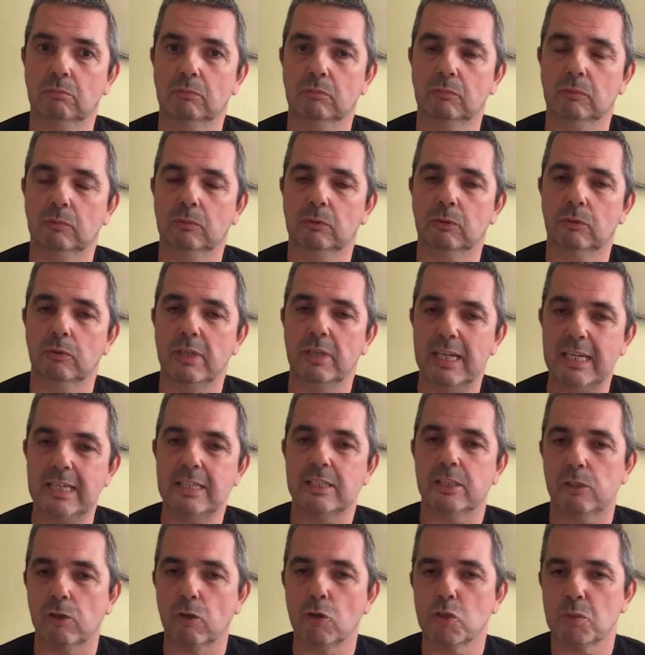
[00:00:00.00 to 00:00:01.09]
need
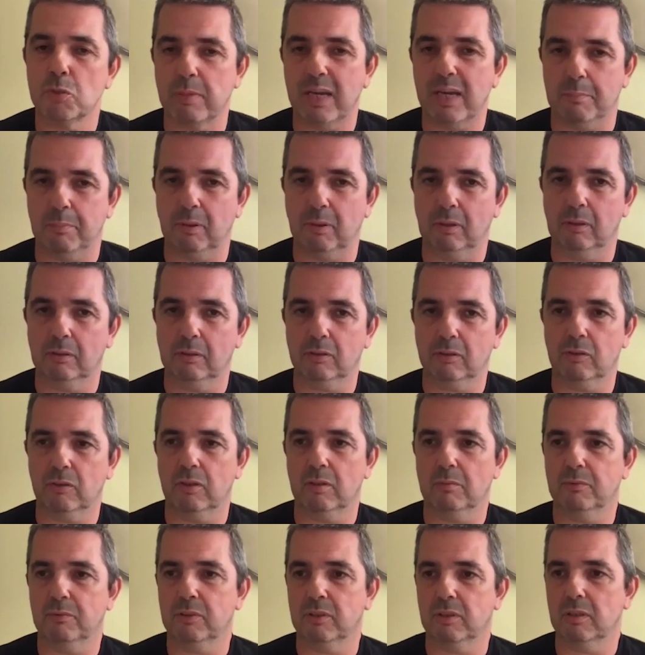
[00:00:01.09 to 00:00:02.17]
to use people to
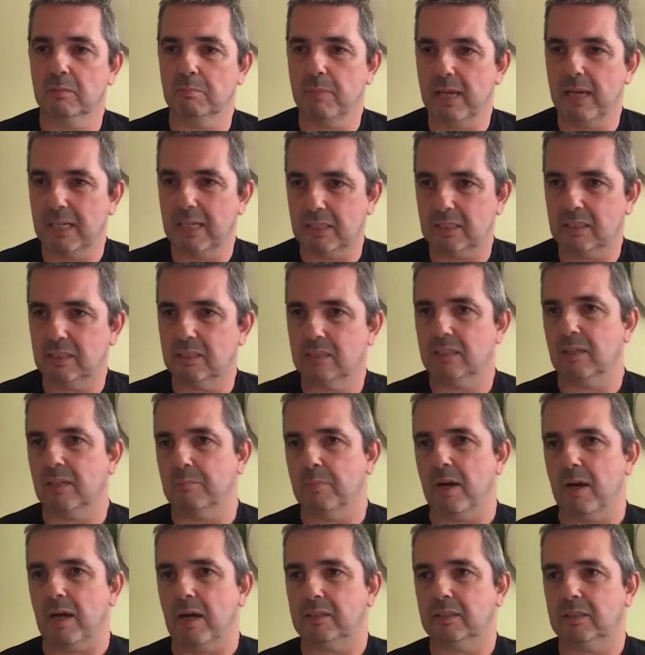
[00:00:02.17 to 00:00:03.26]
their best
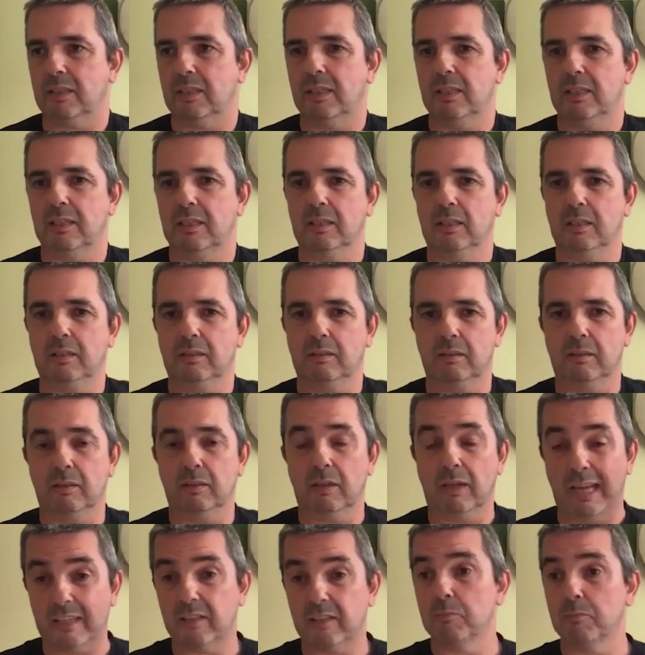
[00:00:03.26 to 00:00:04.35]
capacity, and
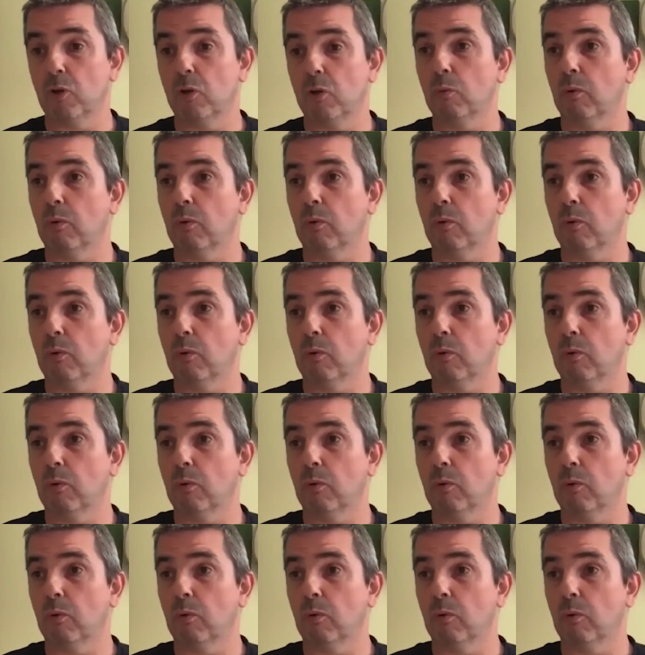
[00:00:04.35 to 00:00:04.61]
let them do what